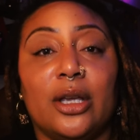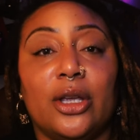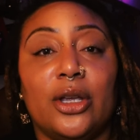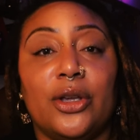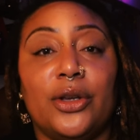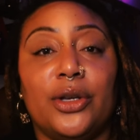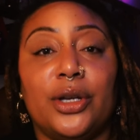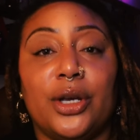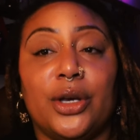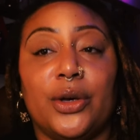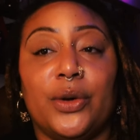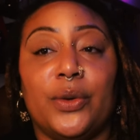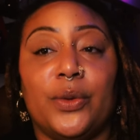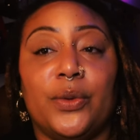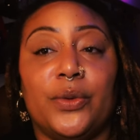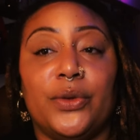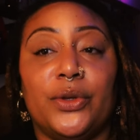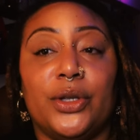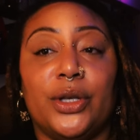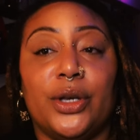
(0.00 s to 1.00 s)
You
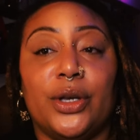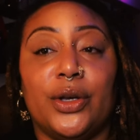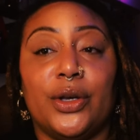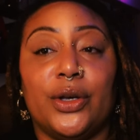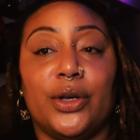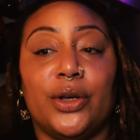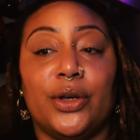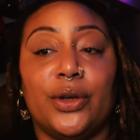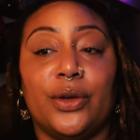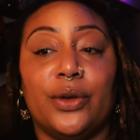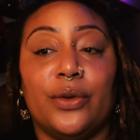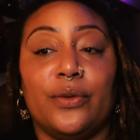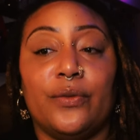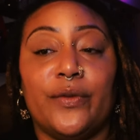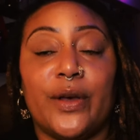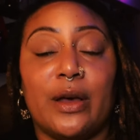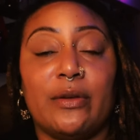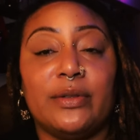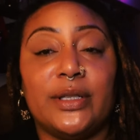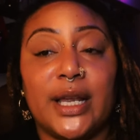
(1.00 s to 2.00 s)
know, the
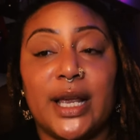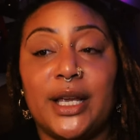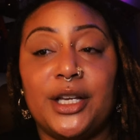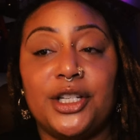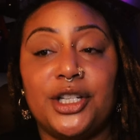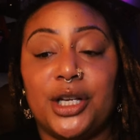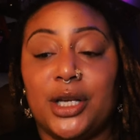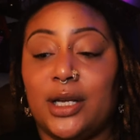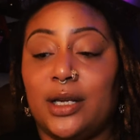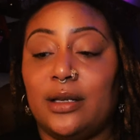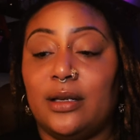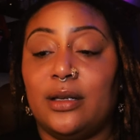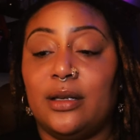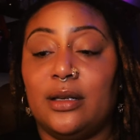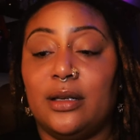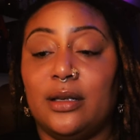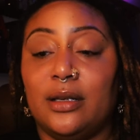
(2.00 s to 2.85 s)
foundation,